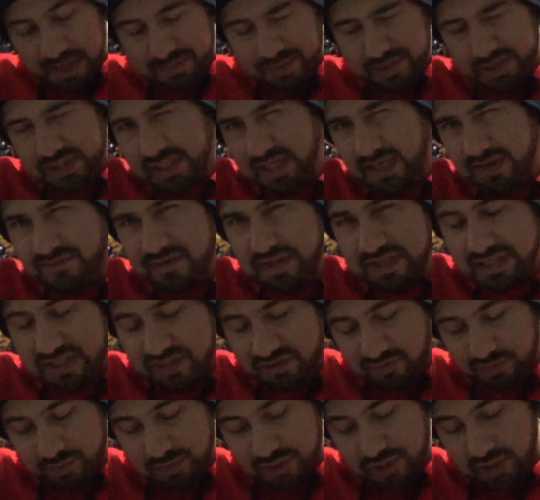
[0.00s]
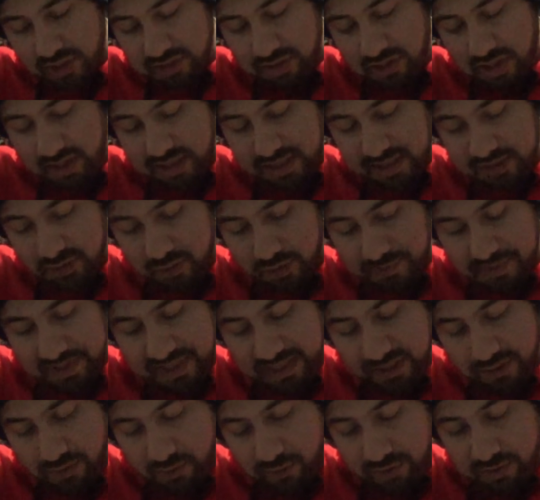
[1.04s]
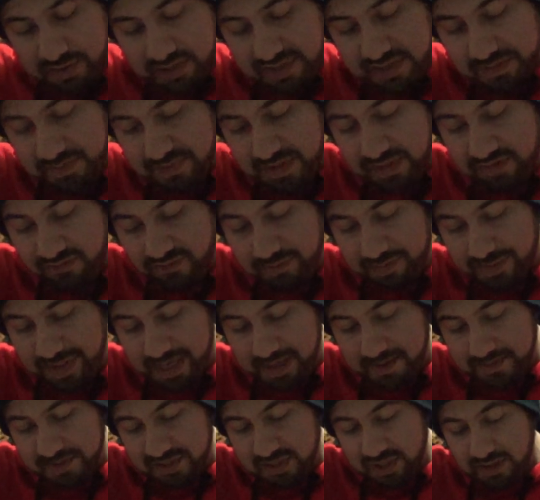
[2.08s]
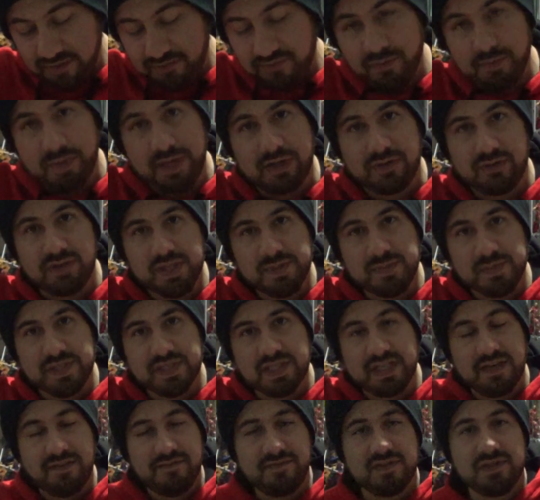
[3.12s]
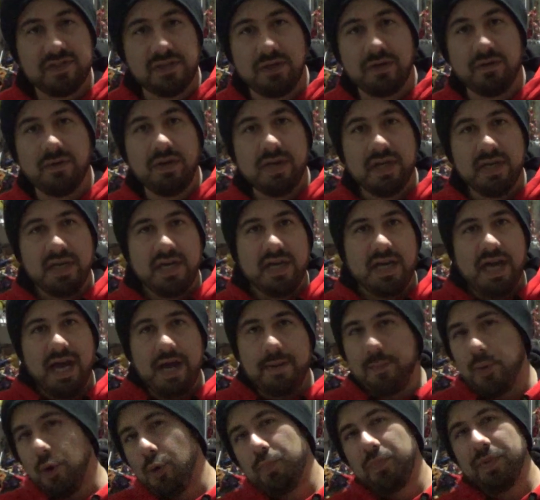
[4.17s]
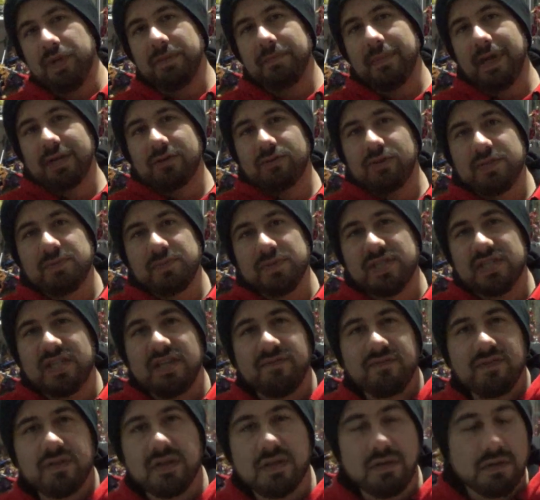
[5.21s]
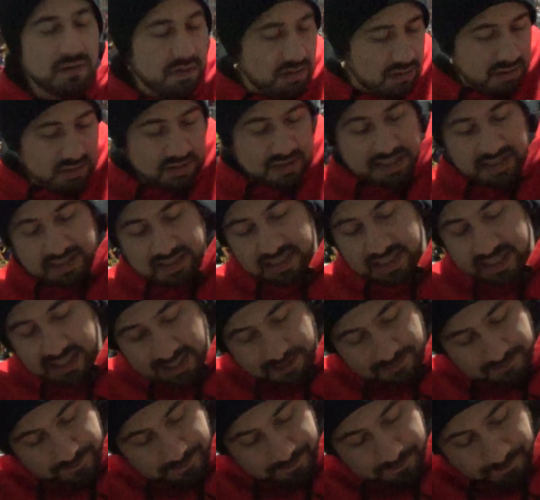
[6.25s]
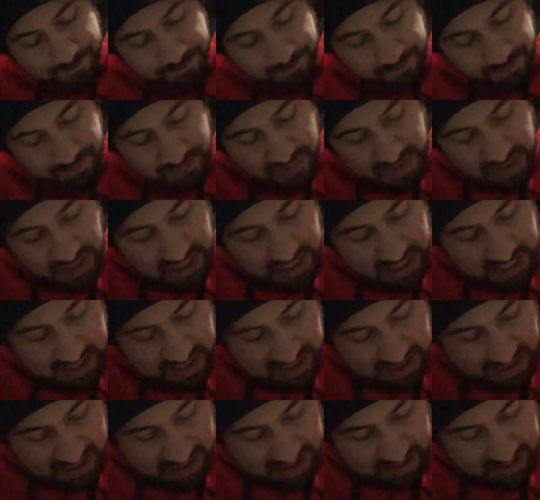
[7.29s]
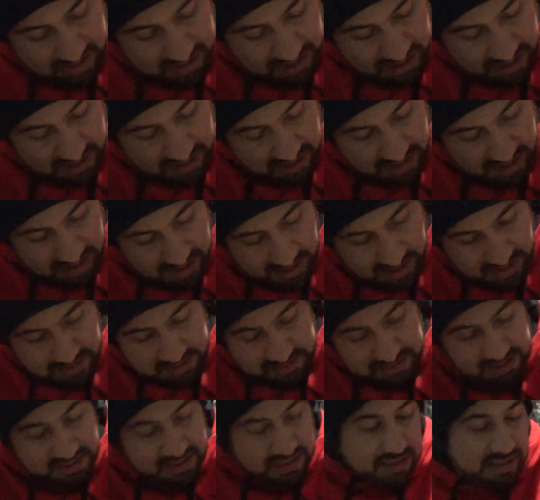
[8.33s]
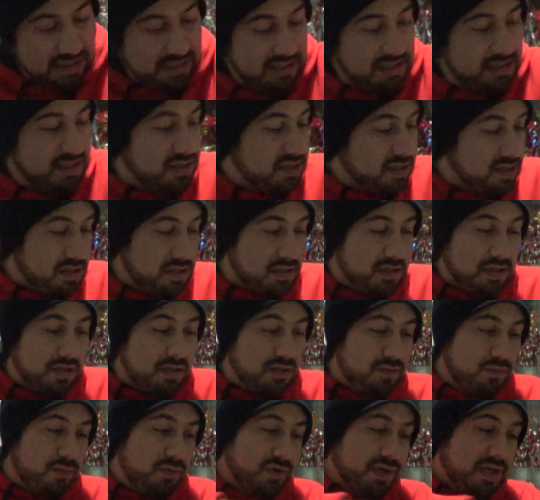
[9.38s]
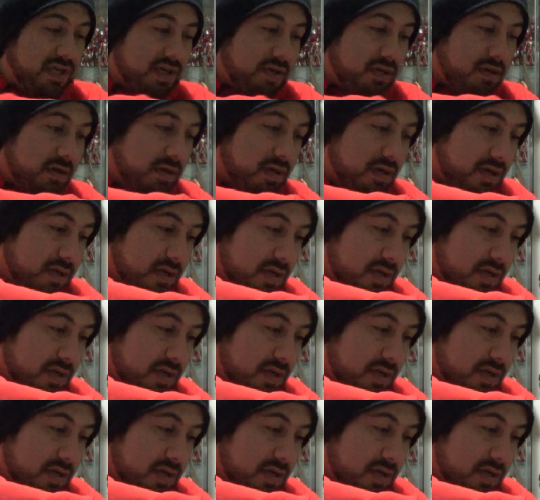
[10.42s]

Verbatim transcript: I believe this is from Sean Long. He told me he ordered something from Amazon for my Christmas gift, so I'm opening my Christmas gift a little early today. And uh, let's get this get through here.